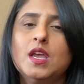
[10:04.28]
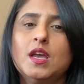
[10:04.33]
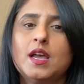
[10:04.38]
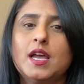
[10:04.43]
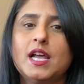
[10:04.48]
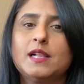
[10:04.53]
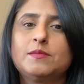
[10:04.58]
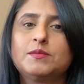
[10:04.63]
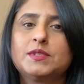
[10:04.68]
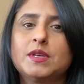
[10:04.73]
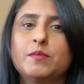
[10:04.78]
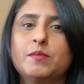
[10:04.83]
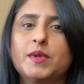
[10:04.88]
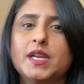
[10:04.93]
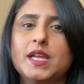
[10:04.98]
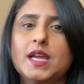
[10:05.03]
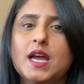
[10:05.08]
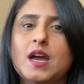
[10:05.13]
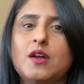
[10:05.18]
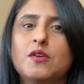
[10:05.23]
help
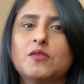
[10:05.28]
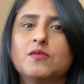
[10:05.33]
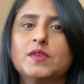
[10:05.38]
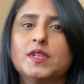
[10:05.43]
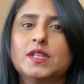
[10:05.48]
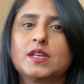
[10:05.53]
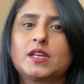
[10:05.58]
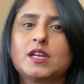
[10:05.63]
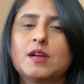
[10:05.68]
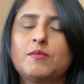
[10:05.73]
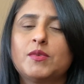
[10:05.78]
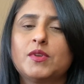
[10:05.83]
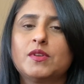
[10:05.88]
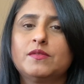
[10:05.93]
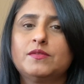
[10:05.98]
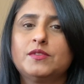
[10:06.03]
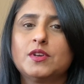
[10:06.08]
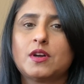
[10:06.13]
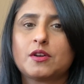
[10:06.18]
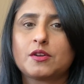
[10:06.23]
somebody out with a couple
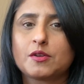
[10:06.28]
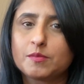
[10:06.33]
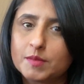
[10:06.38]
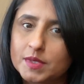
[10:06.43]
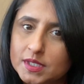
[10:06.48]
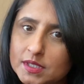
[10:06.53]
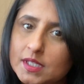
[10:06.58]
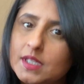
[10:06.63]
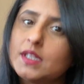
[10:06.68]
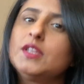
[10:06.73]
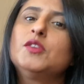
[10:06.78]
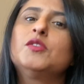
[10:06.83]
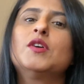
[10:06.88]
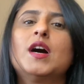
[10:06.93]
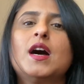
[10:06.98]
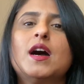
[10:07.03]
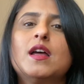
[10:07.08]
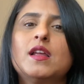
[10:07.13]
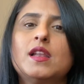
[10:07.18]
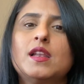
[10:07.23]
of documents, then you
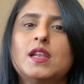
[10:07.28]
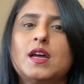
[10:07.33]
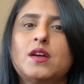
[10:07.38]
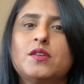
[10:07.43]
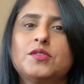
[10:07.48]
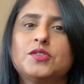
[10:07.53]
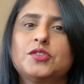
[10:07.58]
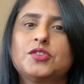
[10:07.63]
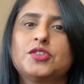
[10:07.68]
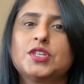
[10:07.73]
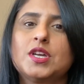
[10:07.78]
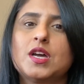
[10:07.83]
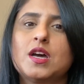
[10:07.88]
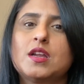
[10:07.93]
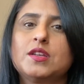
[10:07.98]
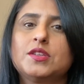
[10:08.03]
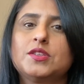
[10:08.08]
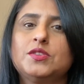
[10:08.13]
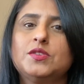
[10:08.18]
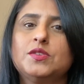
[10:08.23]
are allowed to
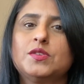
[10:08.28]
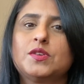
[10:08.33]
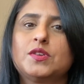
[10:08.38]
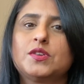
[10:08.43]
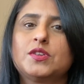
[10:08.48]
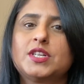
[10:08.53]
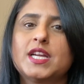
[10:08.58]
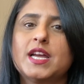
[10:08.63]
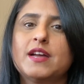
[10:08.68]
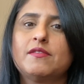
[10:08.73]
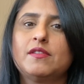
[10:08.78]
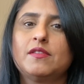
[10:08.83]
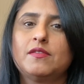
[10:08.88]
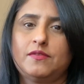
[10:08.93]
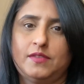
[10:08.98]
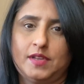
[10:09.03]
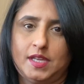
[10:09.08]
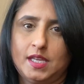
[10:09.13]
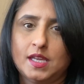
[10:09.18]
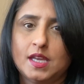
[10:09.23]
charge your travel
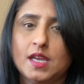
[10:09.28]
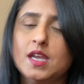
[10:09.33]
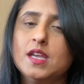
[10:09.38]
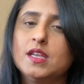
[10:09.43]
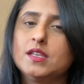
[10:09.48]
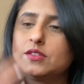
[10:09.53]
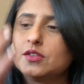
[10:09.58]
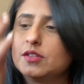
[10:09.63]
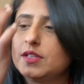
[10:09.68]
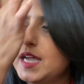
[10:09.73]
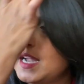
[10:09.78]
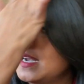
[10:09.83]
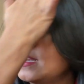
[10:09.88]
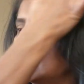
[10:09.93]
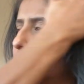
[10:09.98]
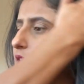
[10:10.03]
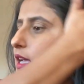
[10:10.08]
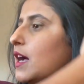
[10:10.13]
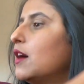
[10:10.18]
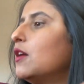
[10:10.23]
fee. So that
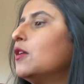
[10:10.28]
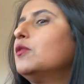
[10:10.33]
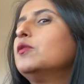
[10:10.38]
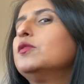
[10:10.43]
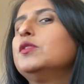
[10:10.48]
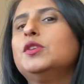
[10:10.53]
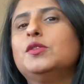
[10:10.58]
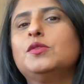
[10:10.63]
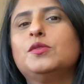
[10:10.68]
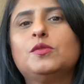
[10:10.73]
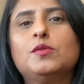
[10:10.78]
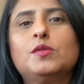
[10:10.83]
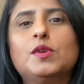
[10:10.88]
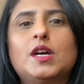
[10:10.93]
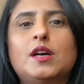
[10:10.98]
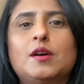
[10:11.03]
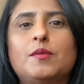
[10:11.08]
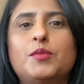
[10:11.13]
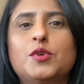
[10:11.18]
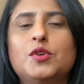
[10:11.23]
is how you
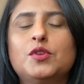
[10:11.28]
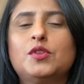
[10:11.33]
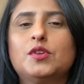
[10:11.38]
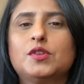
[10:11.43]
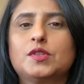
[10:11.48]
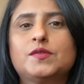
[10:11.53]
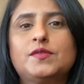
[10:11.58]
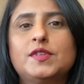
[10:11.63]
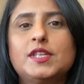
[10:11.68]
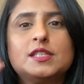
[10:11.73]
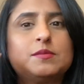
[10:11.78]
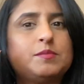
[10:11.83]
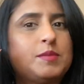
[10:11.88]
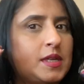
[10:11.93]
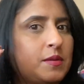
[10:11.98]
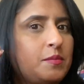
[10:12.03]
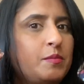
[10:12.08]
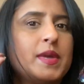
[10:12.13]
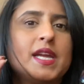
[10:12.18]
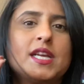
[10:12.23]
put those fees.
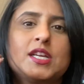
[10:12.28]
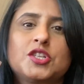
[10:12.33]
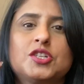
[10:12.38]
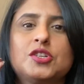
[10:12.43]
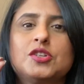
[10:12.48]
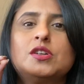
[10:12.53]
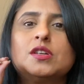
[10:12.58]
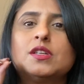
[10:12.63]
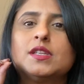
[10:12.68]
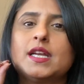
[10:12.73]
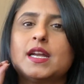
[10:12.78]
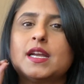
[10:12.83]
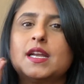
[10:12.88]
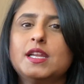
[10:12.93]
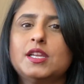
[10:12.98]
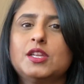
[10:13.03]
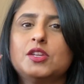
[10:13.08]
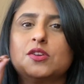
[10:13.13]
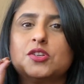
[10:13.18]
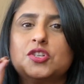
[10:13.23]
But make sure that
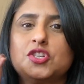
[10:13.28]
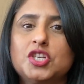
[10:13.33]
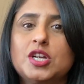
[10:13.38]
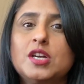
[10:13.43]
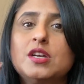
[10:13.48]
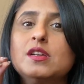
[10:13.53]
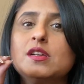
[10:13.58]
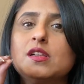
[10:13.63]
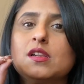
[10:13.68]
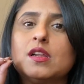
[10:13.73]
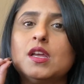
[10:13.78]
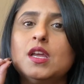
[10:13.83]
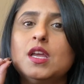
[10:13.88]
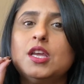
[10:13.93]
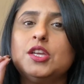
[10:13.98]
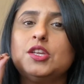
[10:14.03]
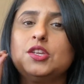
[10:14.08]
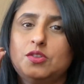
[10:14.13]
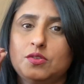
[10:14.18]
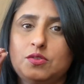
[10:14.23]
in your journal,
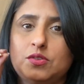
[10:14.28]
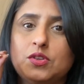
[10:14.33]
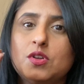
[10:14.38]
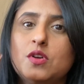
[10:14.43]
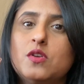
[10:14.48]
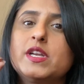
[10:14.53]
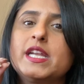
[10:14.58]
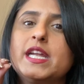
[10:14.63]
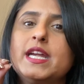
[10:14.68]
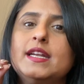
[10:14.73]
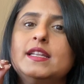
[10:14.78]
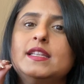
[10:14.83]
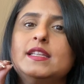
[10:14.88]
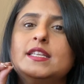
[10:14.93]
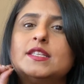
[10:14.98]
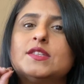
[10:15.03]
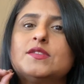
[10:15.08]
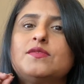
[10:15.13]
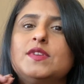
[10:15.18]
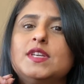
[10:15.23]
you notate
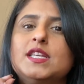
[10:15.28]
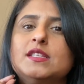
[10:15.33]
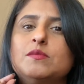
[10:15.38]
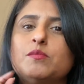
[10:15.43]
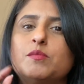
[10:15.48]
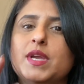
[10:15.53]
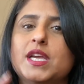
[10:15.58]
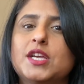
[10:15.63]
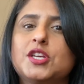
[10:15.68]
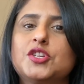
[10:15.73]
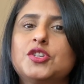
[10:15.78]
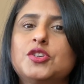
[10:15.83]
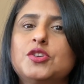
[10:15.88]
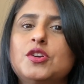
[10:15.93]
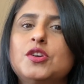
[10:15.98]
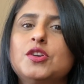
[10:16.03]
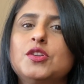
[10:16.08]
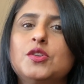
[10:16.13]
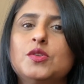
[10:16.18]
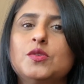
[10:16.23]
these fees. Make
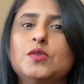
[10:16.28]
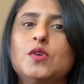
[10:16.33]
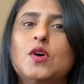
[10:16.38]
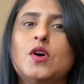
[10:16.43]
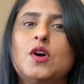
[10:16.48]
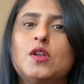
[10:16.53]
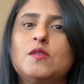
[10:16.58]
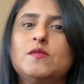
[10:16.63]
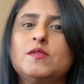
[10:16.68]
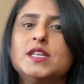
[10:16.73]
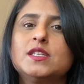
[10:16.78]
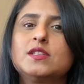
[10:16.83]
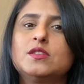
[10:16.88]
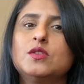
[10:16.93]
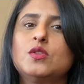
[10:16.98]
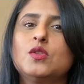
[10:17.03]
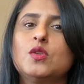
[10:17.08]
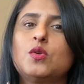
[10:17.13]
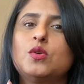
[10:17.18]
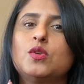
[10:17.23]
sure you always
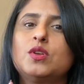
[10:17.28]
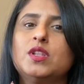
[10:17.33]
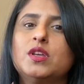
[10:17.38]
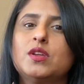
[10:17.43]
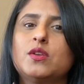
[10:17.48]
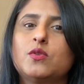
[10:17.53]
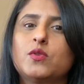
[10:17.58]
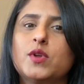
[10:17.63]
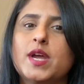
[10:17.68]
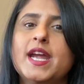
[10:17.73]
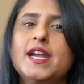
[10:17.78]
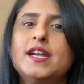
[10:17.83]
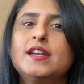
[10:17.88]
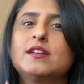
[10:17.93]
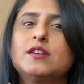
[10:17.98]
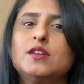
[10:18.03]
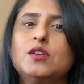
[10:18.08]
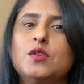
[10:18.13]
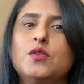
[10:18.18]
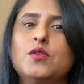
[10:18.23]
note the right
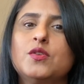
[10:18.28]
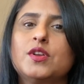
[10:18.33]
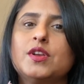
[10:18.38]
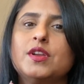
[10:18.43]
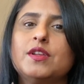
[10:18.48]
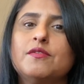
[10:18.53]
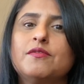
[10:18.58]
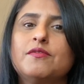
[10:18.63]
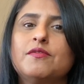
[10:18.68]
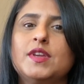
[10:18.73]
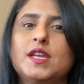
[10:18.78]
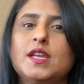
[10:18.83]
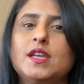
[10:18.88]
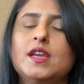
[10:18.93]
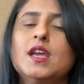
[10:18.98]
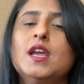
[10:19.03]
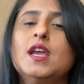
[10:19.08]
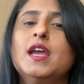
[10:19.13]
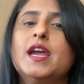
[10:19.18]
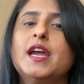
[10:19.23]
notary fee
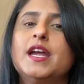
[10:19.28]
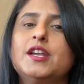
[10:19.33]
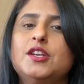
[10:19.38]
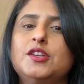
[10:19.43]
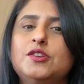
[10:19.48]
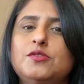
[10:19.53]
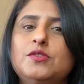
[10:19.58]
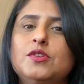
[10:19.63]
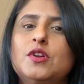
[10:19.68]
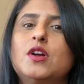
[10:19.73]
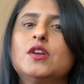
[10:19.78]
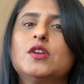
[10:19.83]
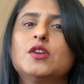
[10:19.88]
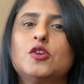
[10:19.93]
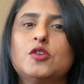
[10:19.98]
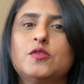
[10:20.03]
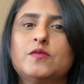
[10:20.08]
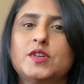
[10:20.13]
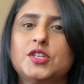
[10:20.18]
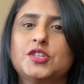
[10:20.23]
and do not
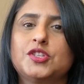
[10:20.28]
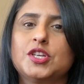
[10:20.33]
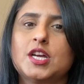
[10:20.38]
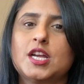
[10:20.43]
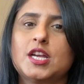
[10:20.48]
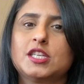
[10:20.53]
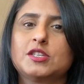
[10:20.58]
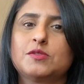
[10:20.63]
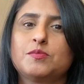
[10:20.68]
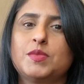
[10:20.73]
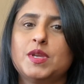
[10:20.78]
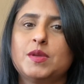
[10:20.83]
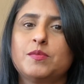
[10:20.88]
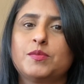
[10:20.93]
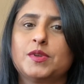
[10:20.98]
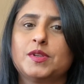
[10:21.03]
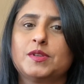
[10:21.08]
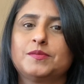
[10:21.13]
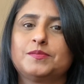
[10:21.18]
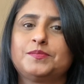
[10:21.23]
overcharge
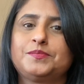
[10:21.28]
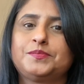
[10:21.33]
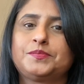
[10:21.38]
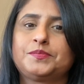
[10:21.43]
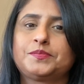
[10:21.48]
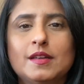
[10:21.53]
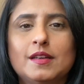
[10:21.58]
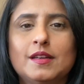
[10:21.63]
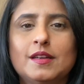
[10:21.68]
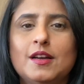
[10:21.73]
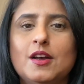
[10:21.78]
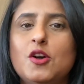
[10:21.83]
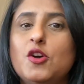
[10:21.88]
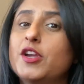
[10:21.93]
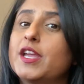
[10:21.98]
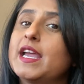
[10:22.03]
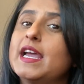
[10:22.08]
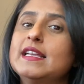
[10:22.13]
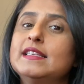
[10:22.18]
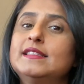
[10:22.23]
people.
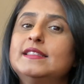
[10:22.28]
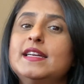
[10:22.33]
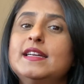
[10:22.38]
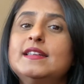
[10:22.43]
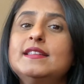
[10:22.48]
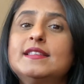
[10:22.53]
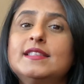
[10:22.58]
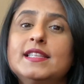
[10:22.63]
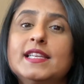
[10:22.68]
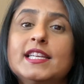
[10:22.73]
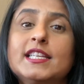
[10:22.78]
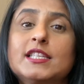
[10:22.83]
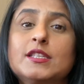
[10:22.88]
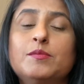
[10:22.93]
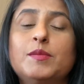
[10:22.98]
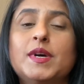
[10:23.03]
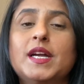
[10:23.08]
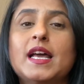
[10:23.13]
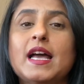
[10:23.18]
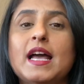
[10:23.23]
Okay, I said six,
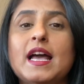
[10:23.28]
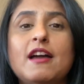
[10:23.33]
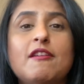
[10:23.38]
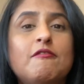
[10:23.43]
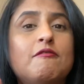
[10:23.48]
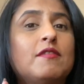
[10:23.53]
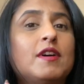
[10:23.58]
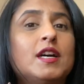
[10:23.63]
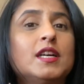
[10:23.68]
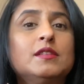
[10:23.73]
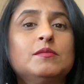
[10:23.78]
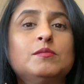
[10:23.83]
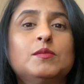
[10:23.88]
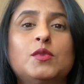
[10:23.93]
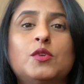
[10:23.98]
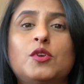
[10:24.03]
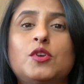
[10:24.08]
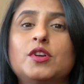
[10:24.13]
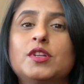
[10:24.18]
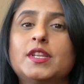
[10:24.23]
but I have one
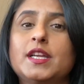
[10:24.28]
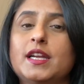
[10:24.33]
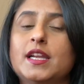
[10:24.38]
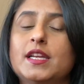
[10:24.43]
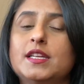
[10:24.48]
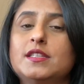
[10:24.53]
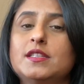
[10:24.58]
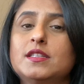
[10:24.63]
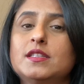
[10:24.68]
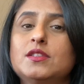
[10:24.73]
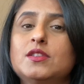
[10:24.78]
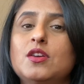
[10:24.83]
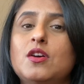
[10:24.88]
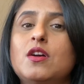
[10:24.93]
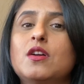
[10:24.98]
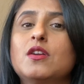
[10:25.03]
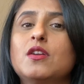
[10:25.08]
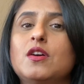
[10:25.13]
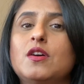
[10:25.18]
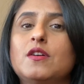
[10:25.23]
more that I just
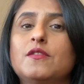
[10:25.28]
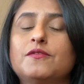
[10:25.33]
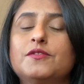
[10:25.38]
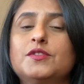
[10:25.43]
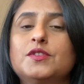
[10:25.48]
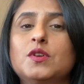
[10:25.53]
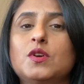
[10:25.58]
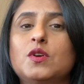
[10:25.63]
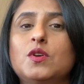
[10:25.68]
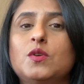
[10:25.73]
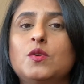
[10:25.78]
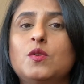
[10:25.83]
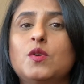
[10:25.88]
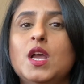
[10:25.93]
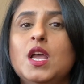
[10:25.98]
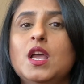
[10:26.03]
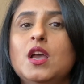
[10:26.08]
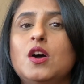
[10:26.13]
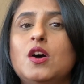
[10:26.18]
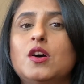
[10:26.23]
thought of. So
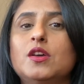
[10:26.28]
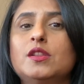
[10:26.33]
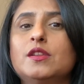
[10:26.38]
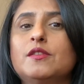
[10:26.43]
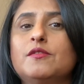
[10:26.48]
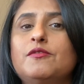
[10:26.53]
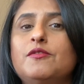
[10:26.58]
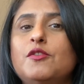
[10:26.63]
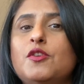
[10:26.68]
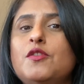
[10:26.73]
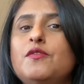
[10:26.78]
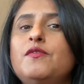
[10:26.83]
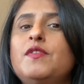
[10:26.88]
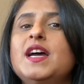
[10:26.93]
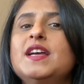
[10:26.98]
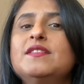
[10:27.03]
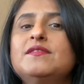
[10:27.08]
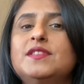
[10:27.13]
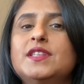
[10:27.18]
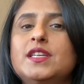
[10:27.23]
on the
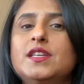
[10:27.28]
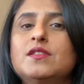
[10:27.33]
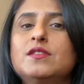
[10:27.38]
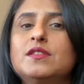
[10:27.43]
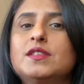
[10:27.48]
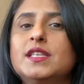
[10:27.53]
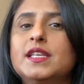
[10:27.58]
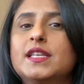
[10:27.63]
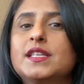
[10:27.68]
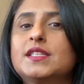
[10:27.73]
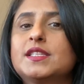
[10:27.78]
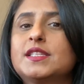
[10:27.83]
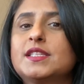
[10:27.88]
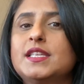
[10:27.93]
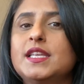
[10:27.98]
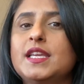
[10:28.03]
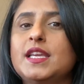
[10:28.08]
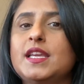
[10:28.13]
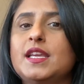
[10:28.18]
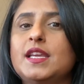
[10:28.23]

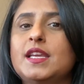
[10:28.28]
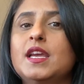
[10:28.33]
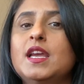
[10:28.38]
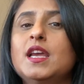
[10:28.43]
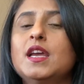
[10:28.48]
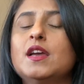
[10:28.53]
4506T